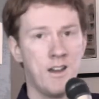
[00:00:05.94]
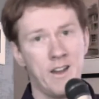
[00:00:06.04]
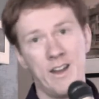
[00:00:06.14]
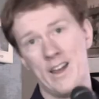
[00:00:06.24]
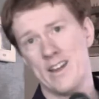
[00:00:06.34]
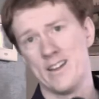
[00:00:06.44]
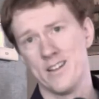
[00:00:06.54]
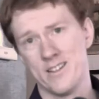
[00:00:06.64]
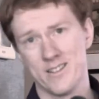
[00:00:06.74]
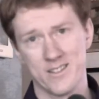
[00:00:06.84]
Hey,
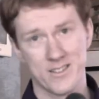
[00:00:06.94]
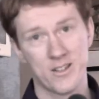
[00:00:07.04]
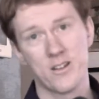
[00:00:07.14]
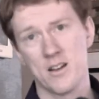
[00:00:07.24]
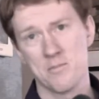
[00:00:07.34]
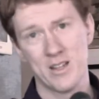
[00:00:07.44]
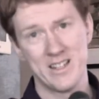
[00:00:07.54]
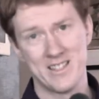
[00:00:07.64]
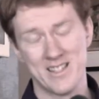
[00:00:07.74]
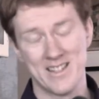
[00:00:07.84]
sorry I'm
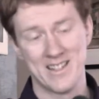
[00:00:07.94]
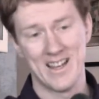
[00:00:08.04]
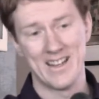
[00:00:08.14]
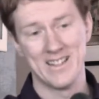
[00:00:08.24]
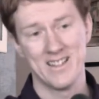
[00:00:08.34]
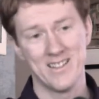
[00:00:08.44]
late to the date.